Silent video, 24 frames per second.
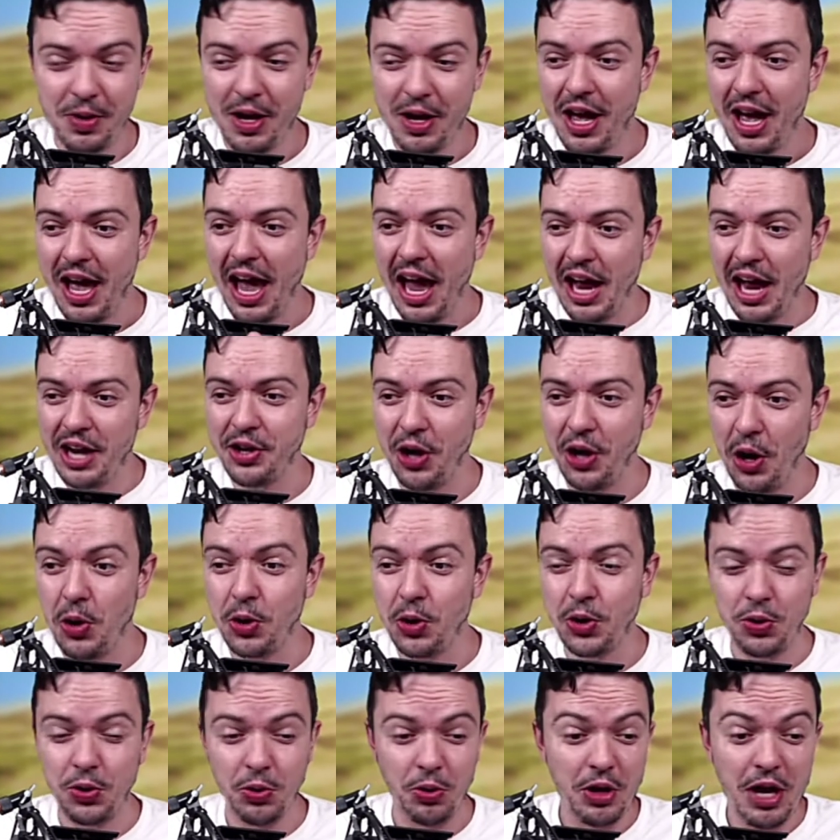and
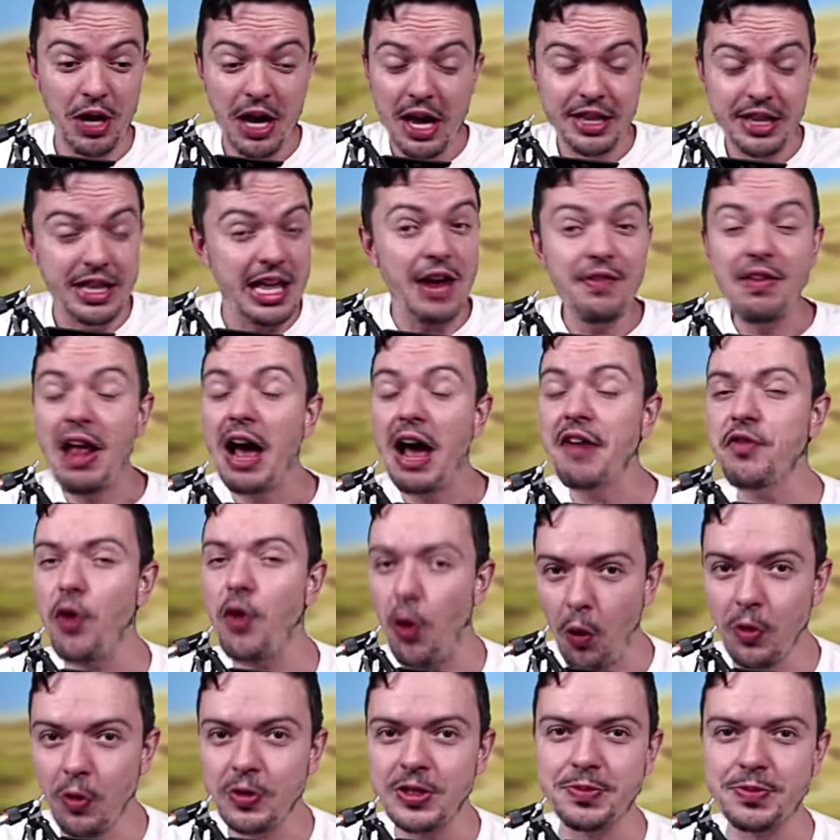Goku. They even have
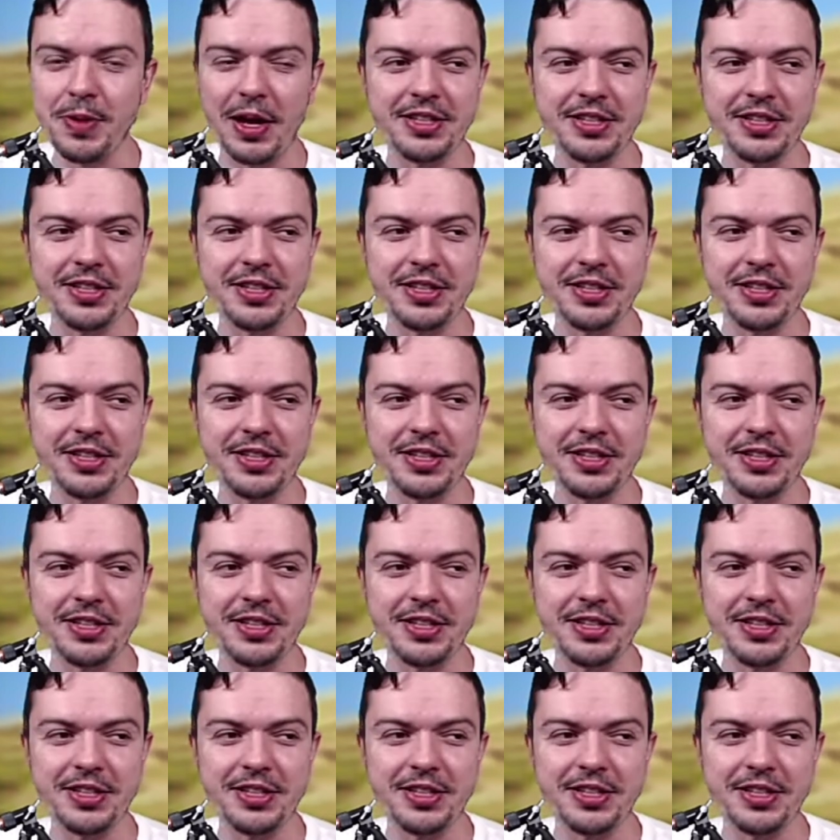ultimates,